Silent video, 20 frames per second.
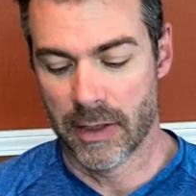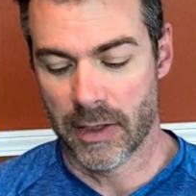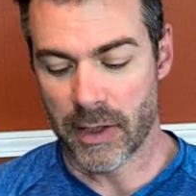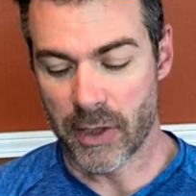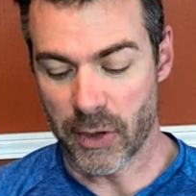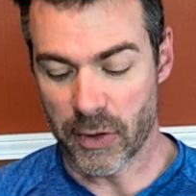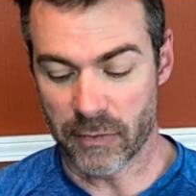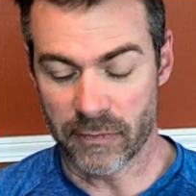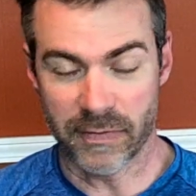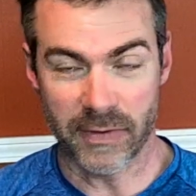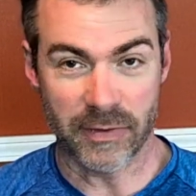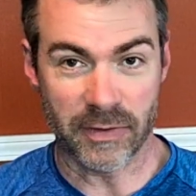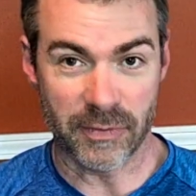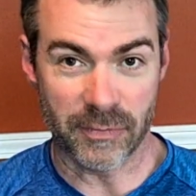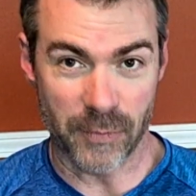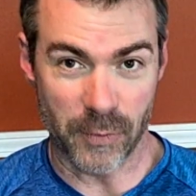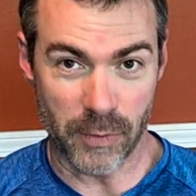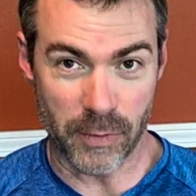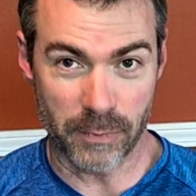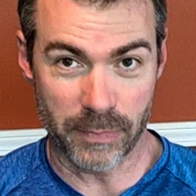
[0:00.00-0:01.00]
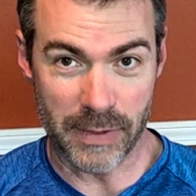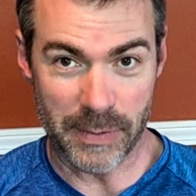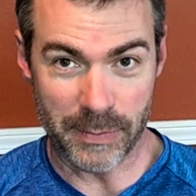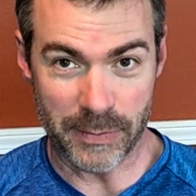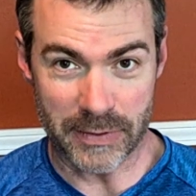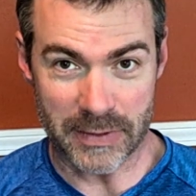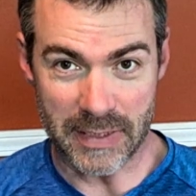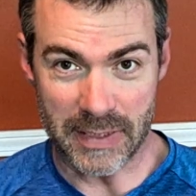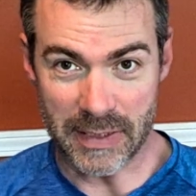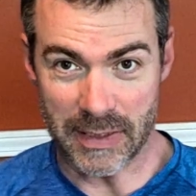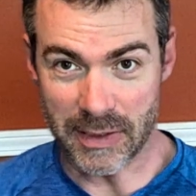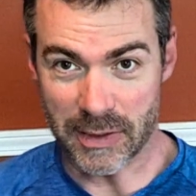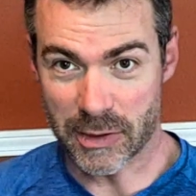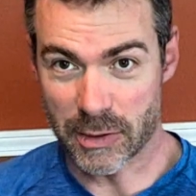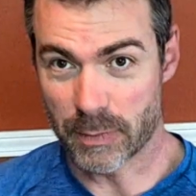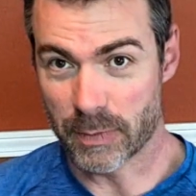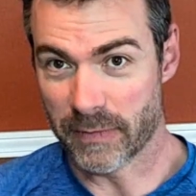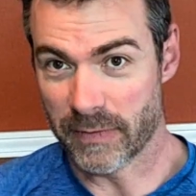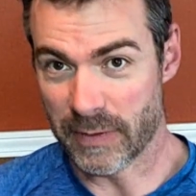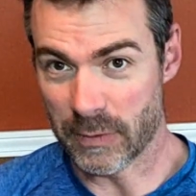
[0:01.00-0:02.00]
154 people take it
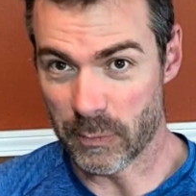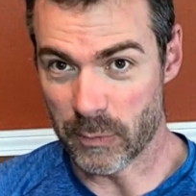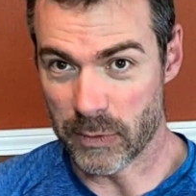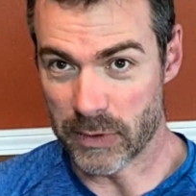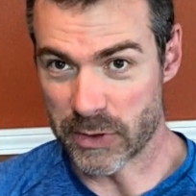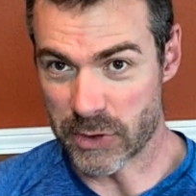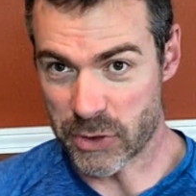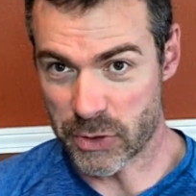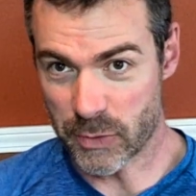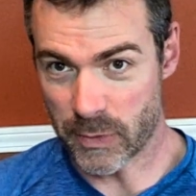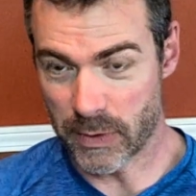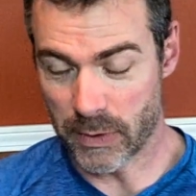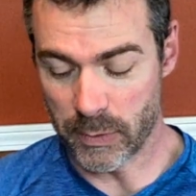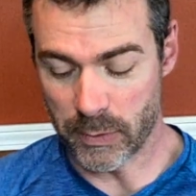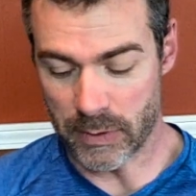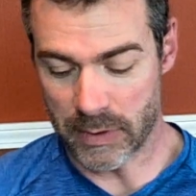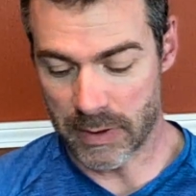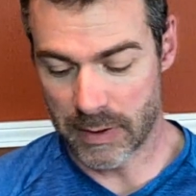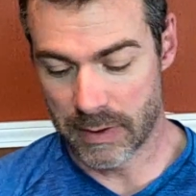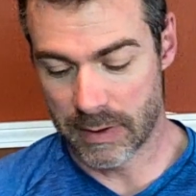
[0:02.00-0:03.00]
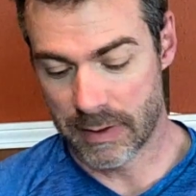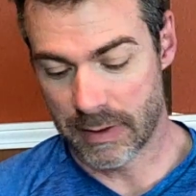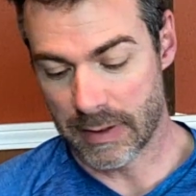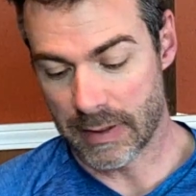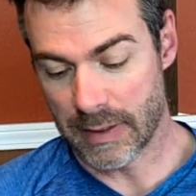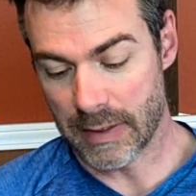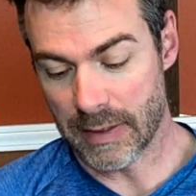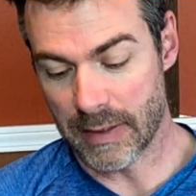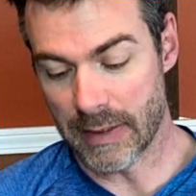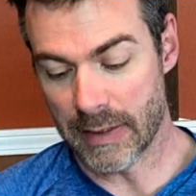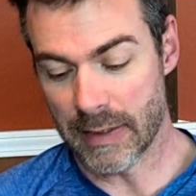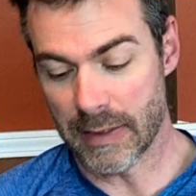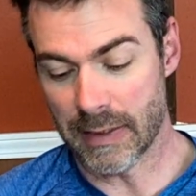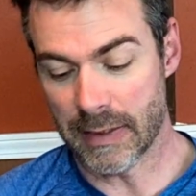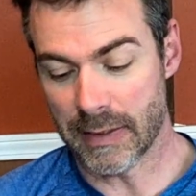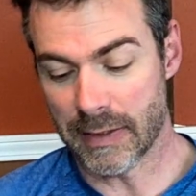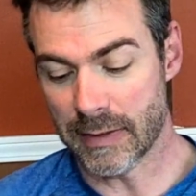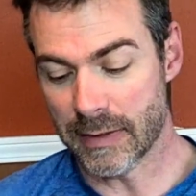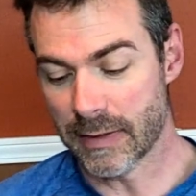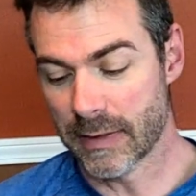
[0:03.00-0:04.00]
to prevent one stroke.
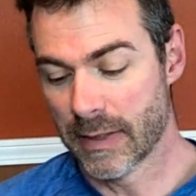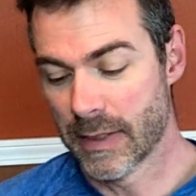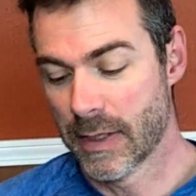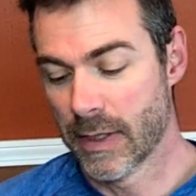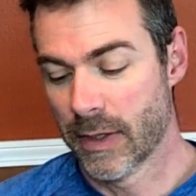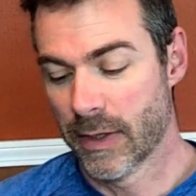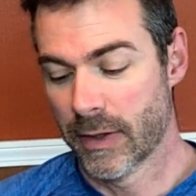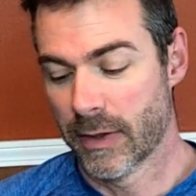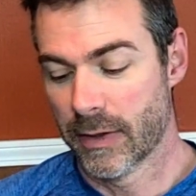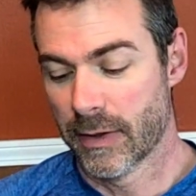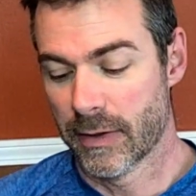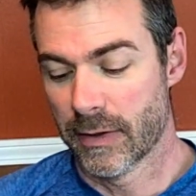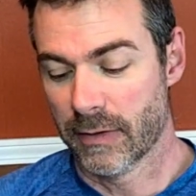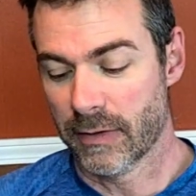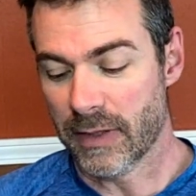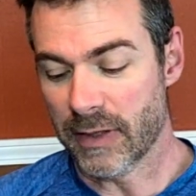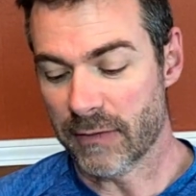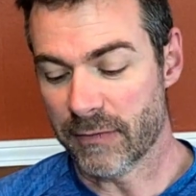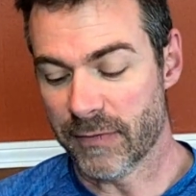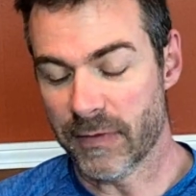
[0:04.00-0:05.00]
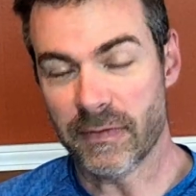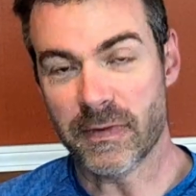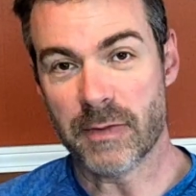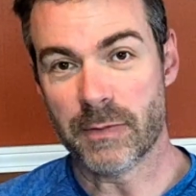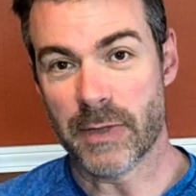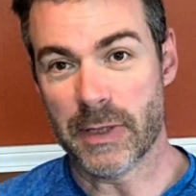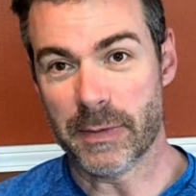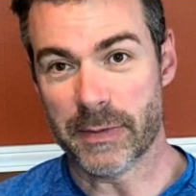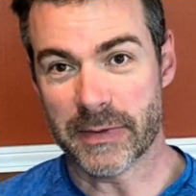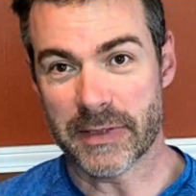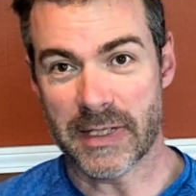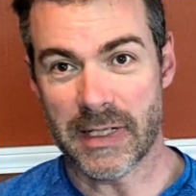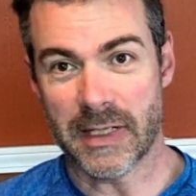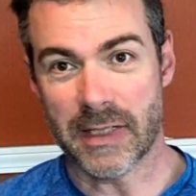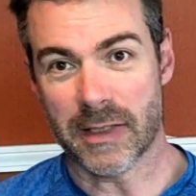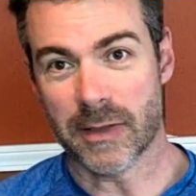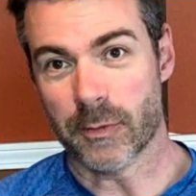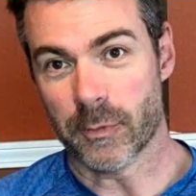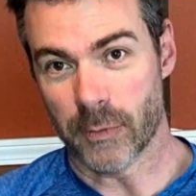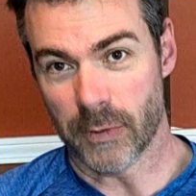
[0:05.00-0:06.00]
And if 50 people
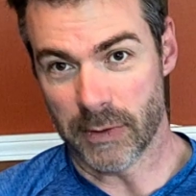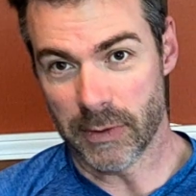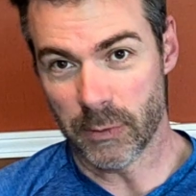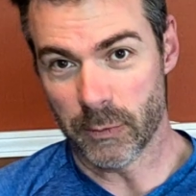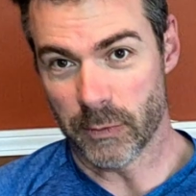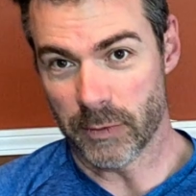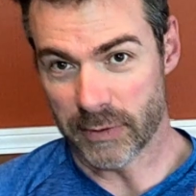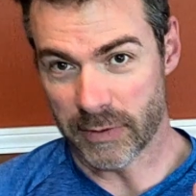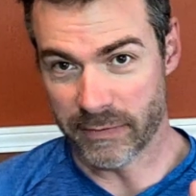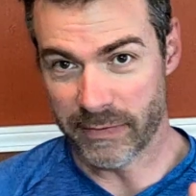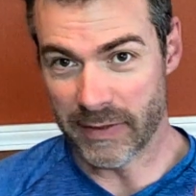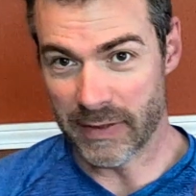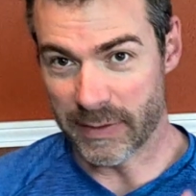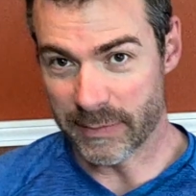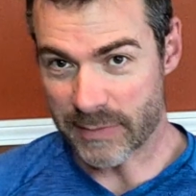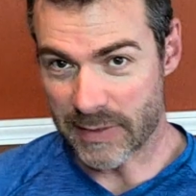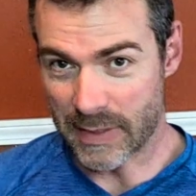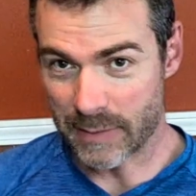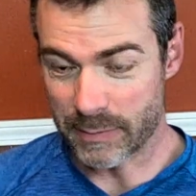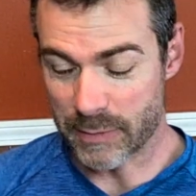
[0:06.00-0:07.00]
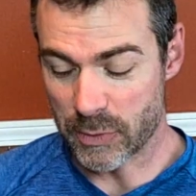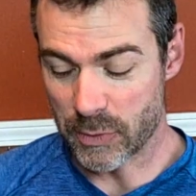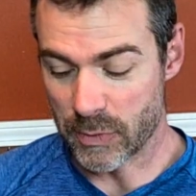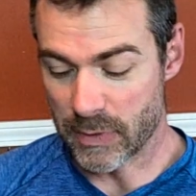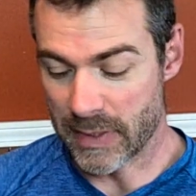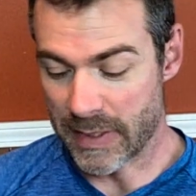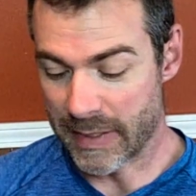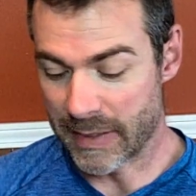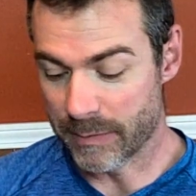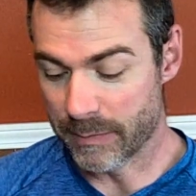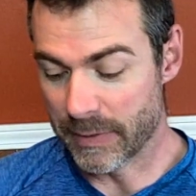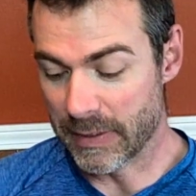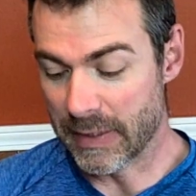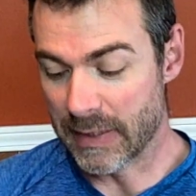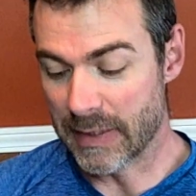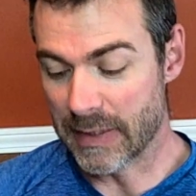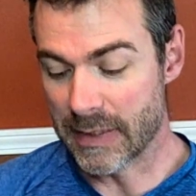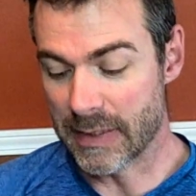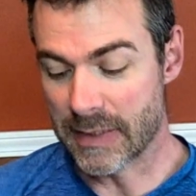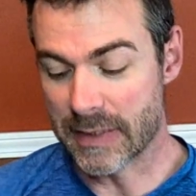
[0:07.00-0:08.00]
take it, one will develop type 2
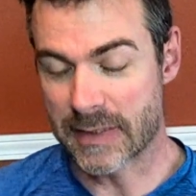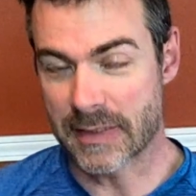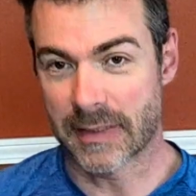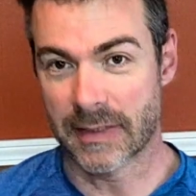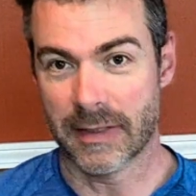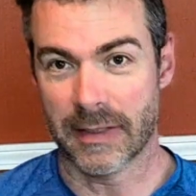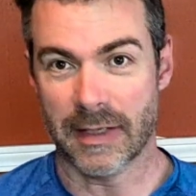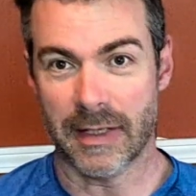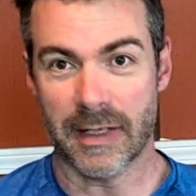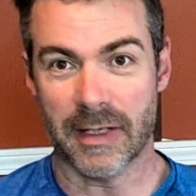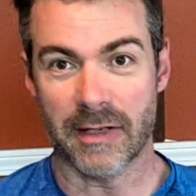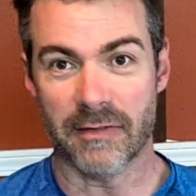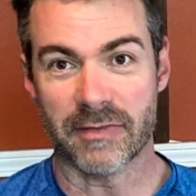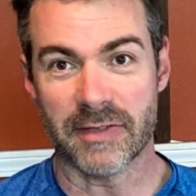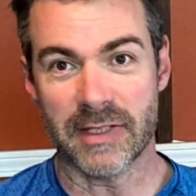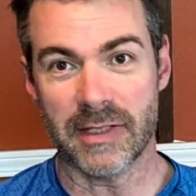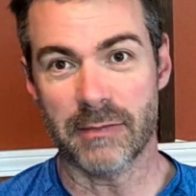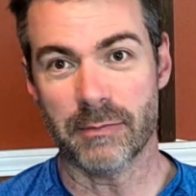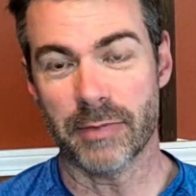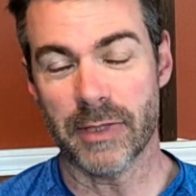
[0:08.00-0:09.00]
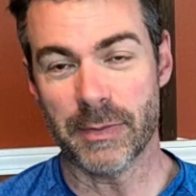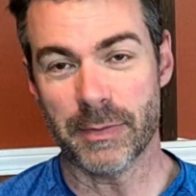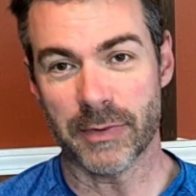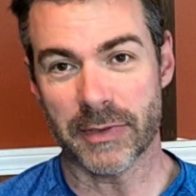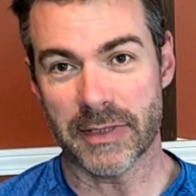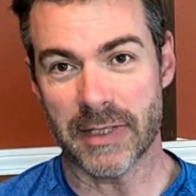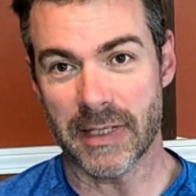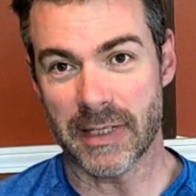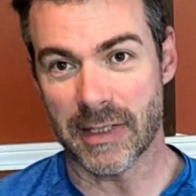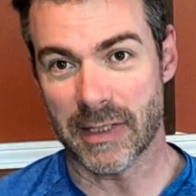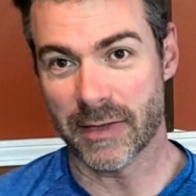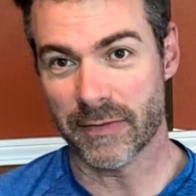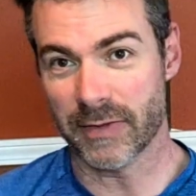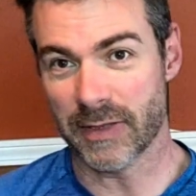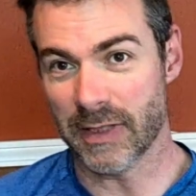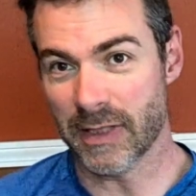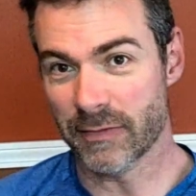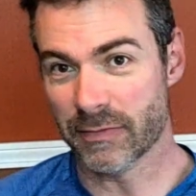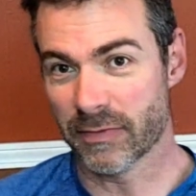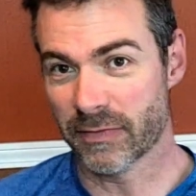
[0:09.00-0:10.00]
diabetes. And if 10 people take it every
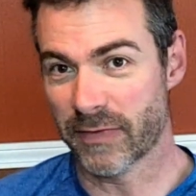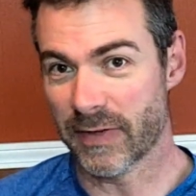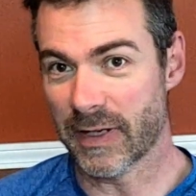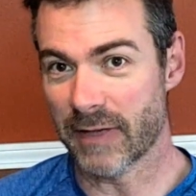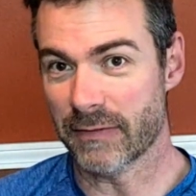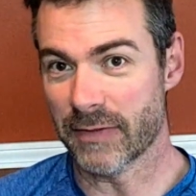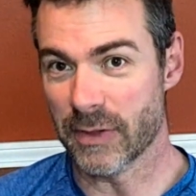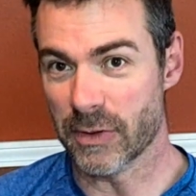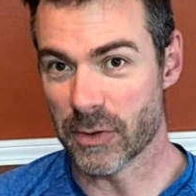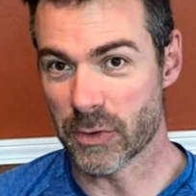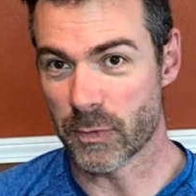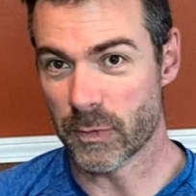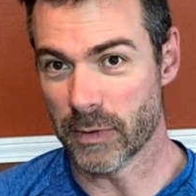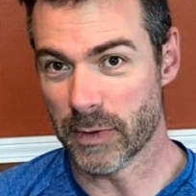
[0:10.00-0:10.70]
day for 5 years,